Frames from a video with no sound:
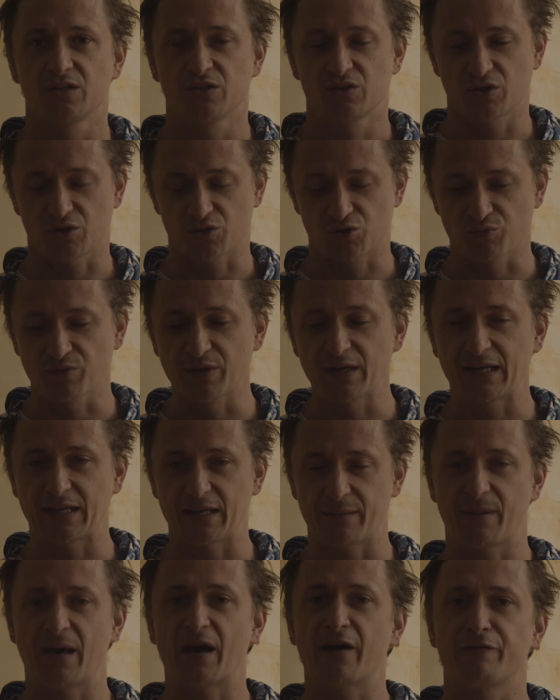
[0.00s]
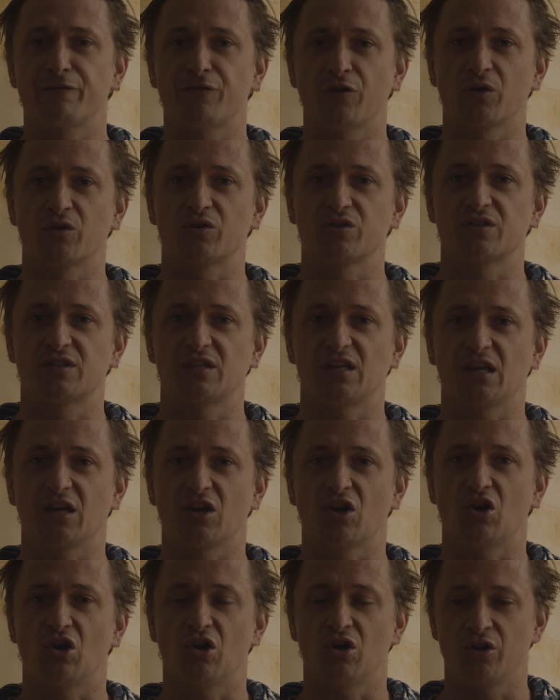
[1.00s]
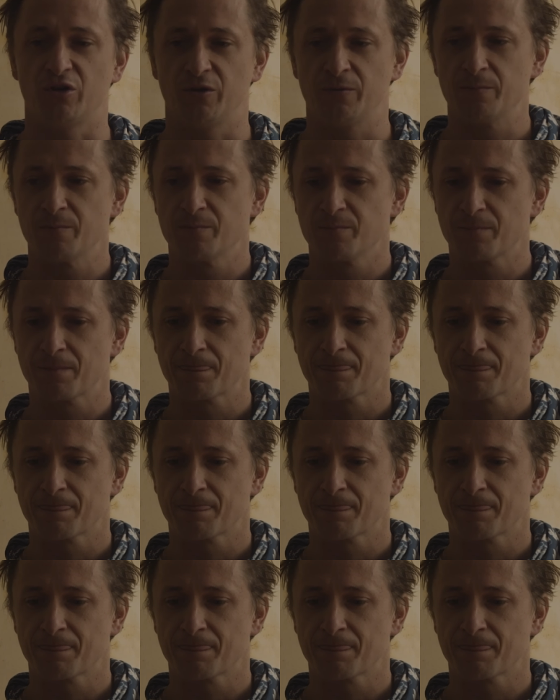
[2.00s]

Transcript: So it's really about focusing on